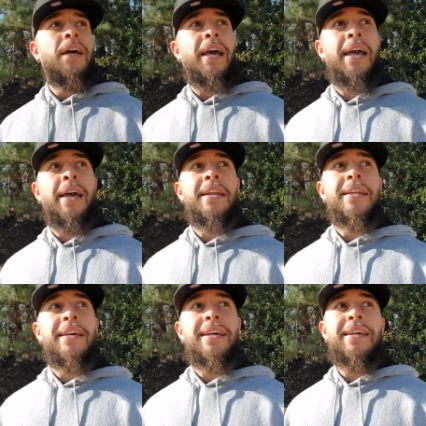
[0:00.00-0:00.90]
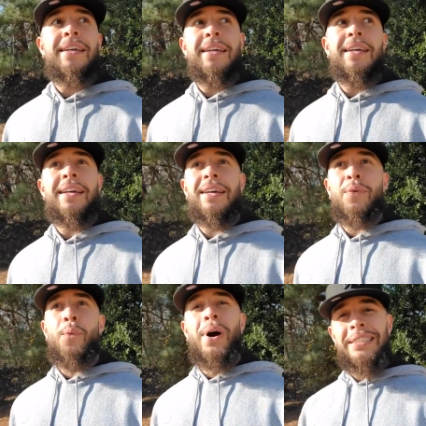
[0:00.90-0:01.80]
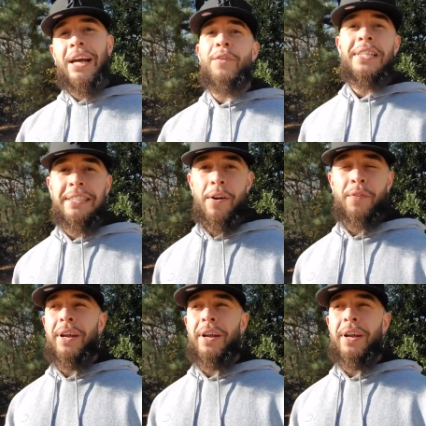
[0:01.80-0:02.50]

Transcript: And once I reached out for